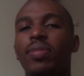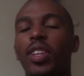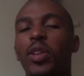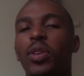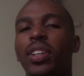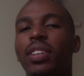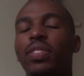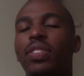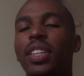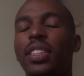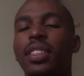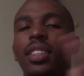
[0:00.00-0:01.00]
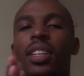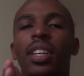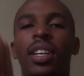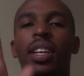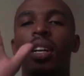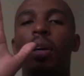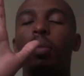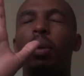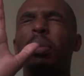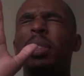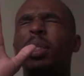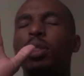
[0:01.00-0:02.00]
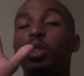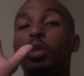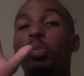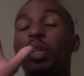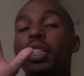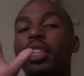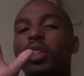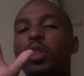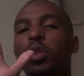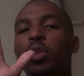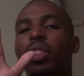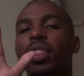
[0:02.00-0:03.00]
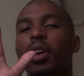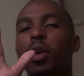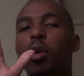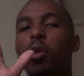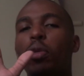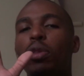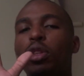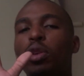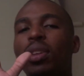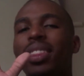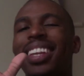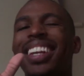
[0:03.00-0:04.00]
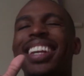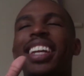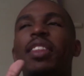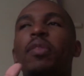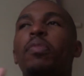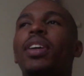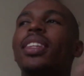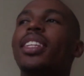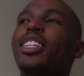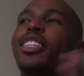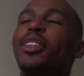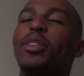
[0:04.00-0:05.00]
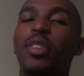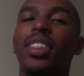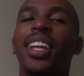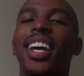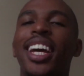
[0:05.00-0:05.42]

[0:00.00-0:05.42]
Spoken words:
Your real friend promised to speak the truth, the whole truth, and nothing but the truth.